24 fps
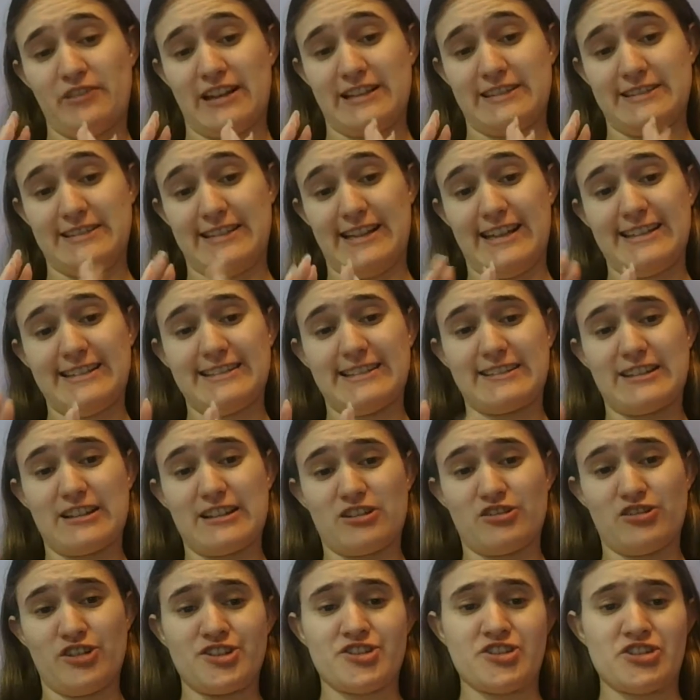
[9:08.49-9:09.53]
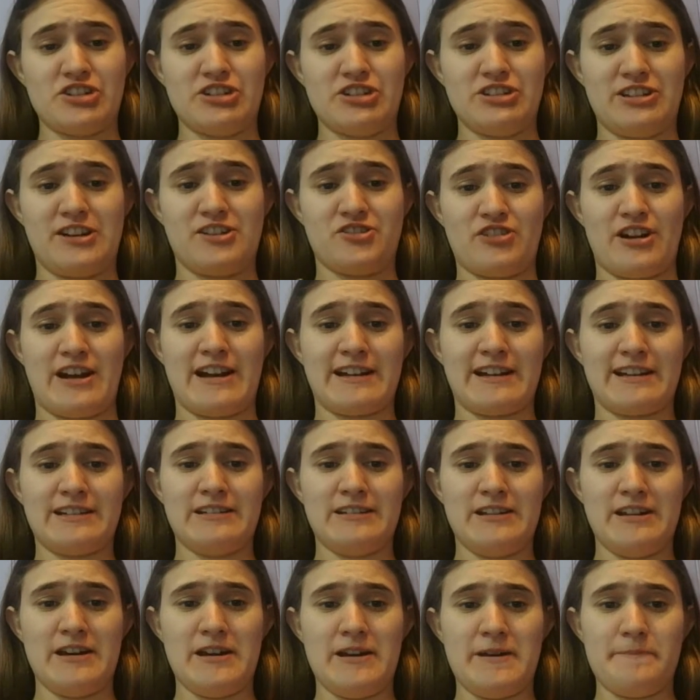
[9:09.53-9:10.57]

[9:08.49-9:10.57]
says that the creature is a dragon,